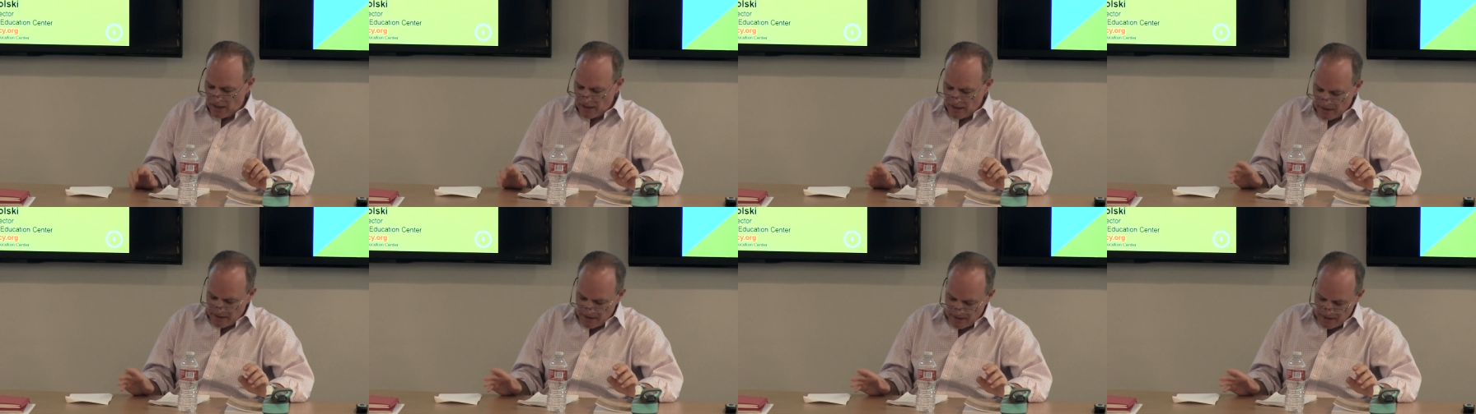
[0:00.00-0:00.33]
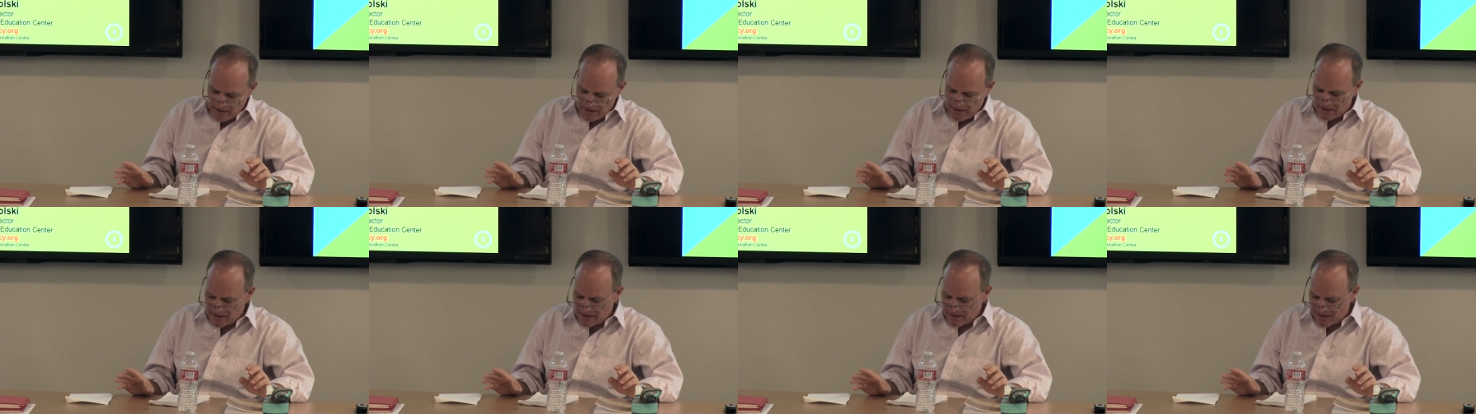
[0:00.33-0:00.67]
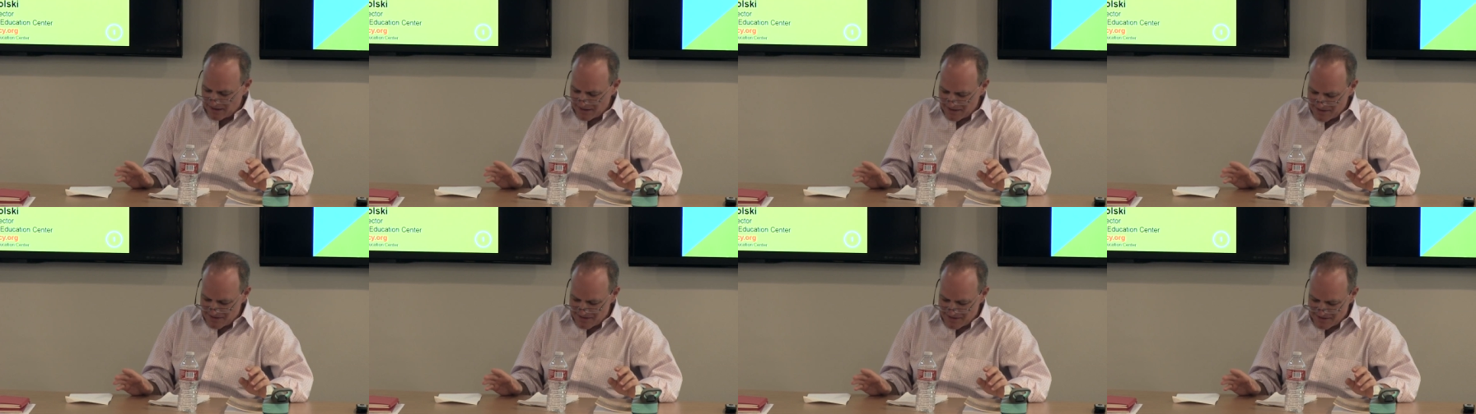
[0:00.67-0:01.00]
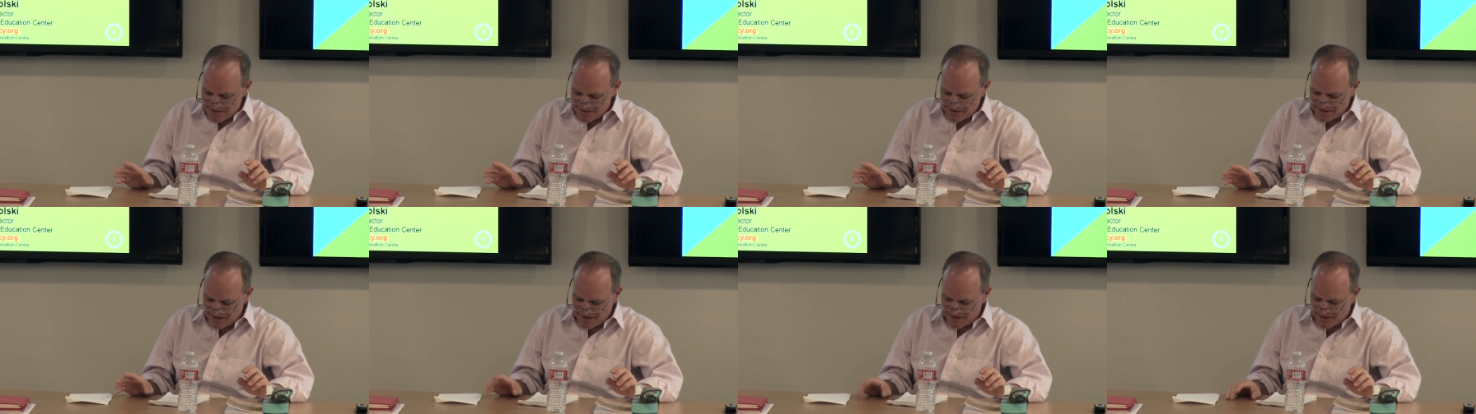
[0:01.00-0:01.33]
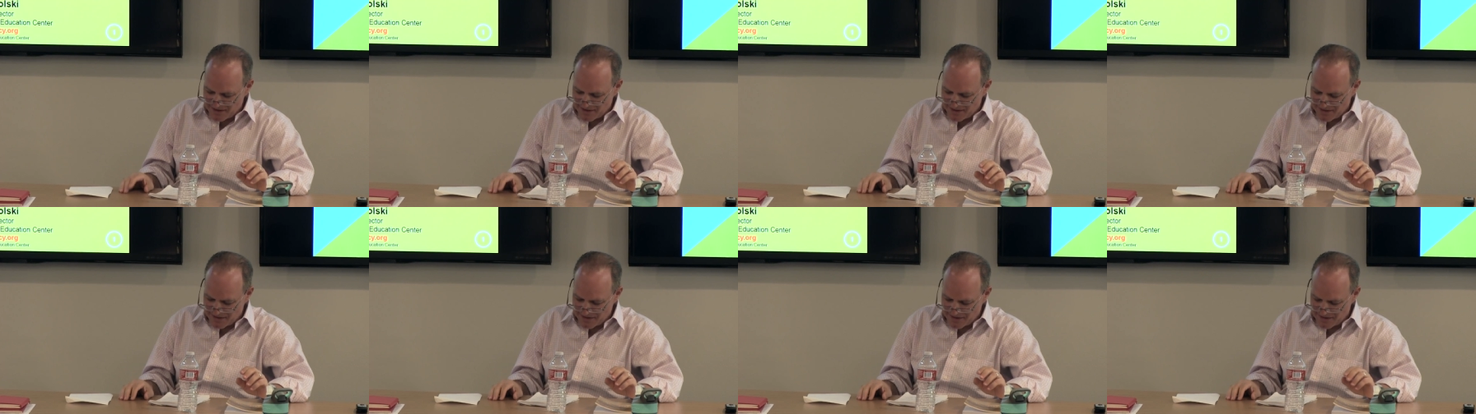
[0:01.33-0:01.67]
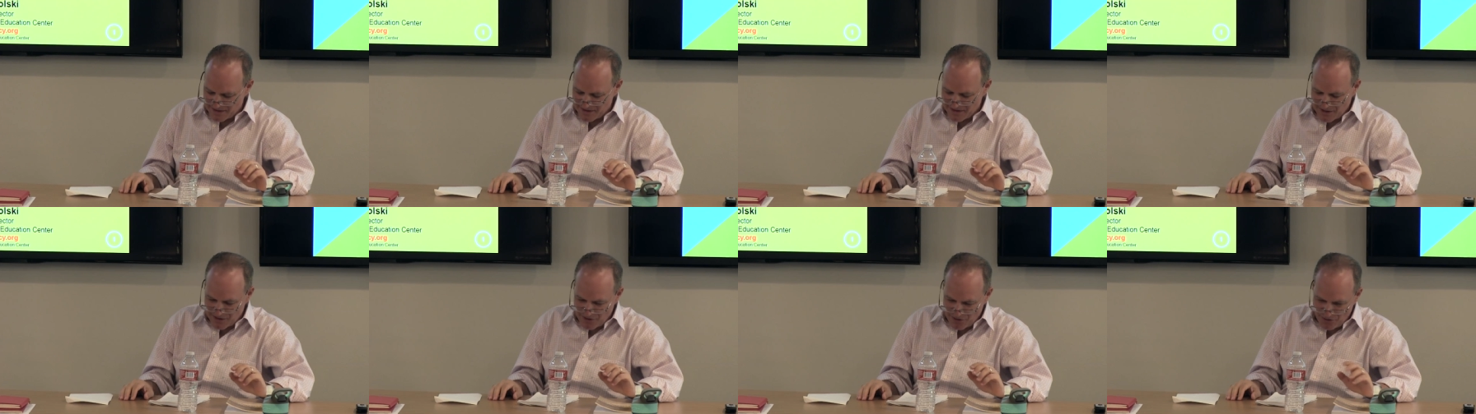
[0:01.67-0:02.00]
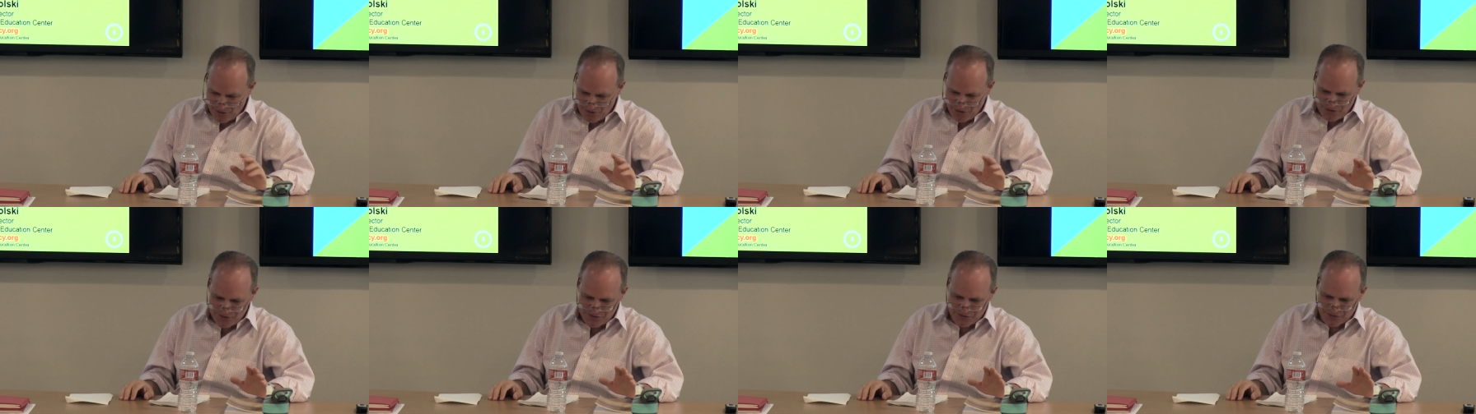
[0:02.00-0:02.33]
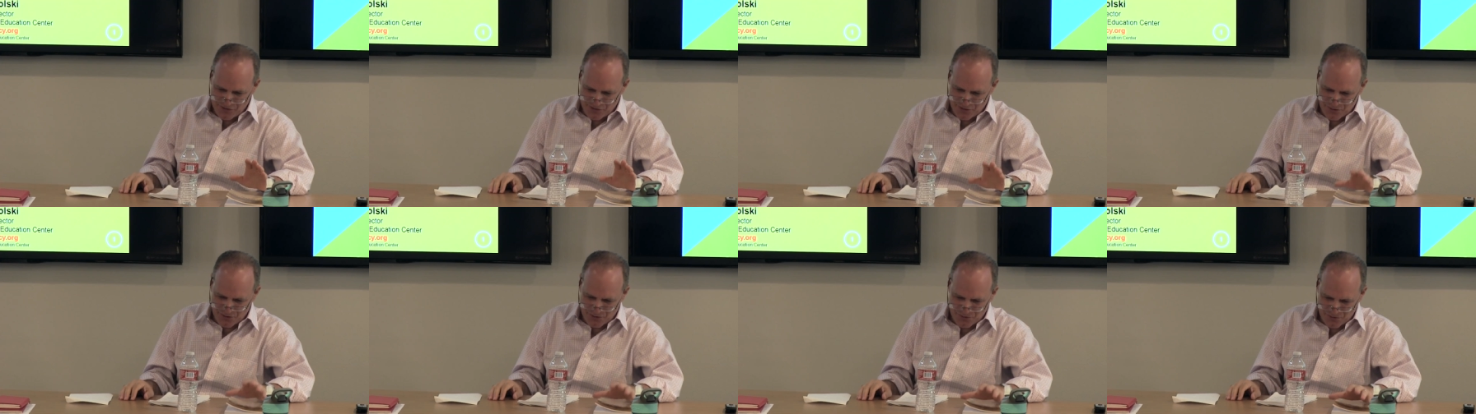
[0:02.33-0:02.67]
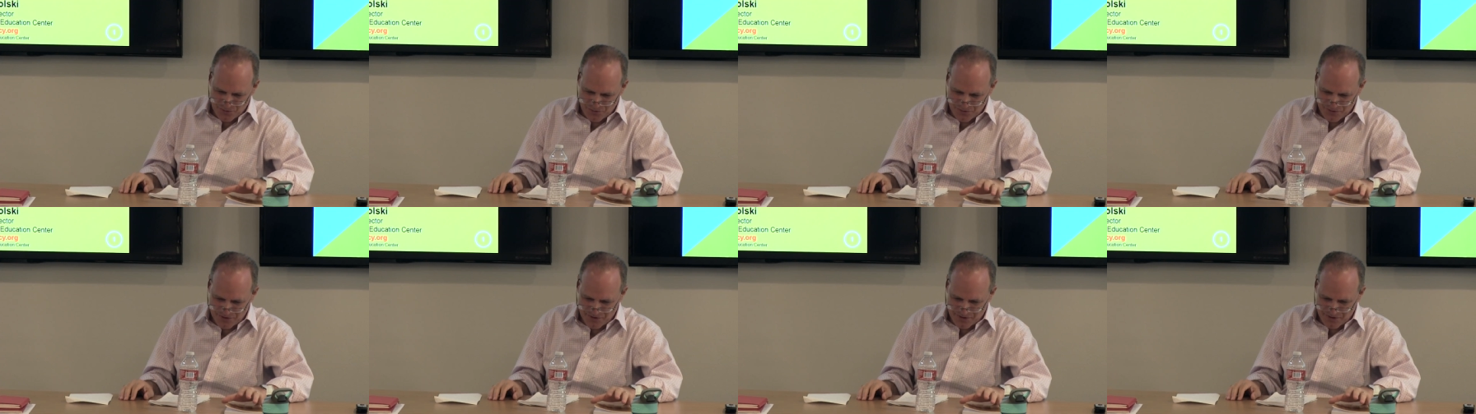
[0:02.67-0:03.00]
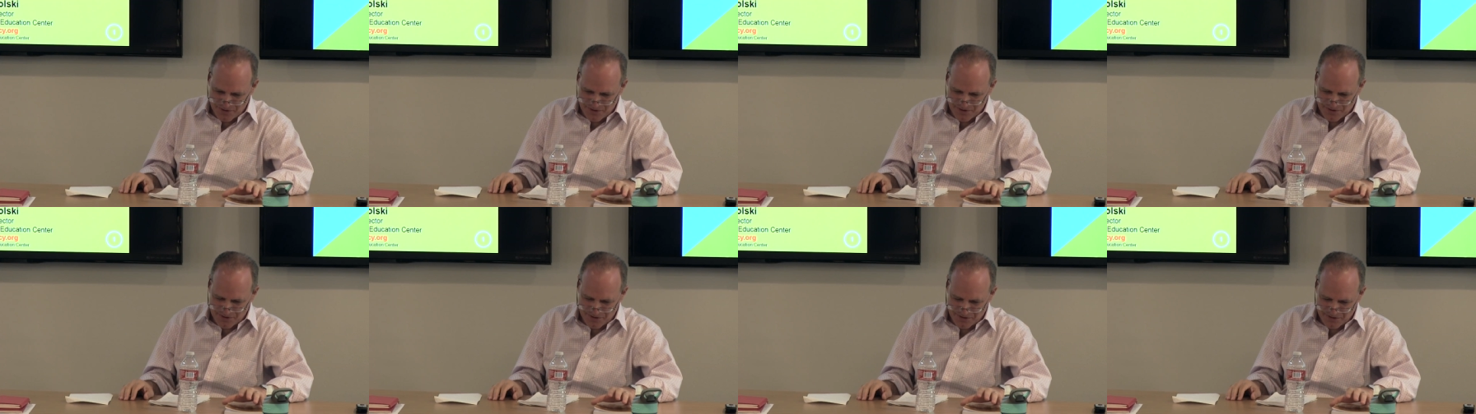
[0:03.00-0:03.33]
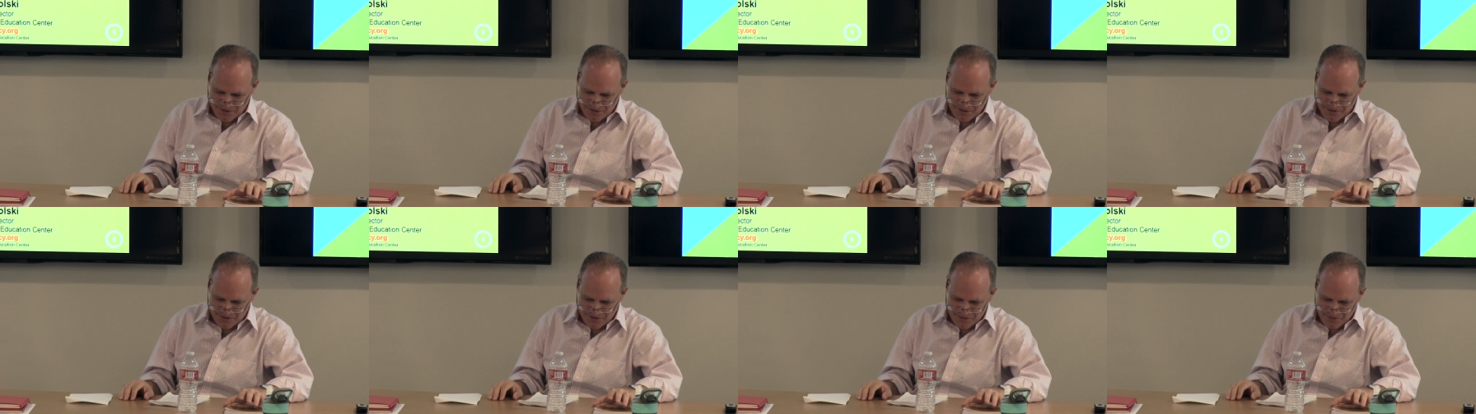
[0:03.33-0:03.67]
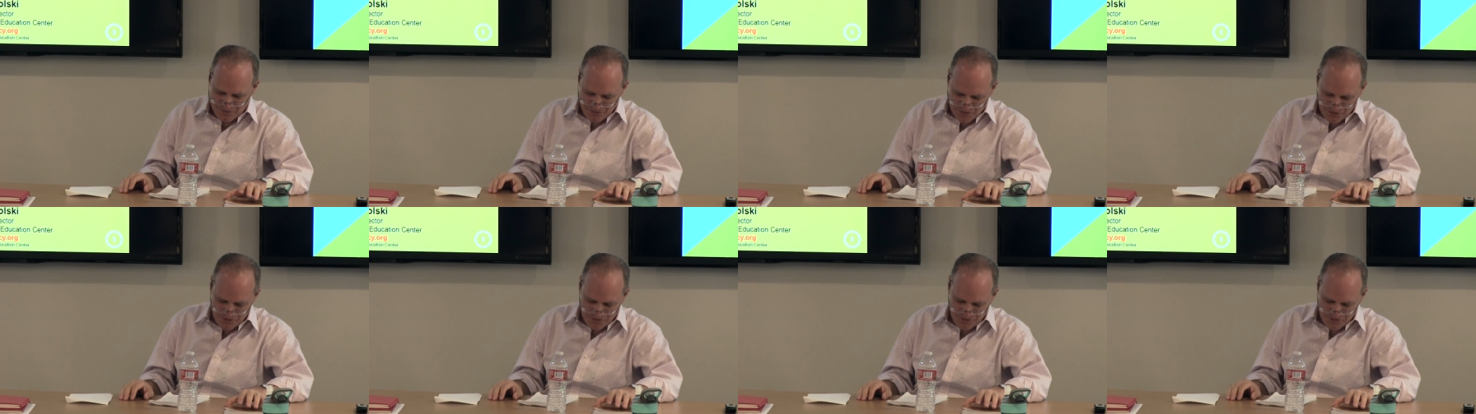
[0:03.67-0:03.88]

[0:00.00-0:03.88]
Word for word: in any case, uh, they also, uh,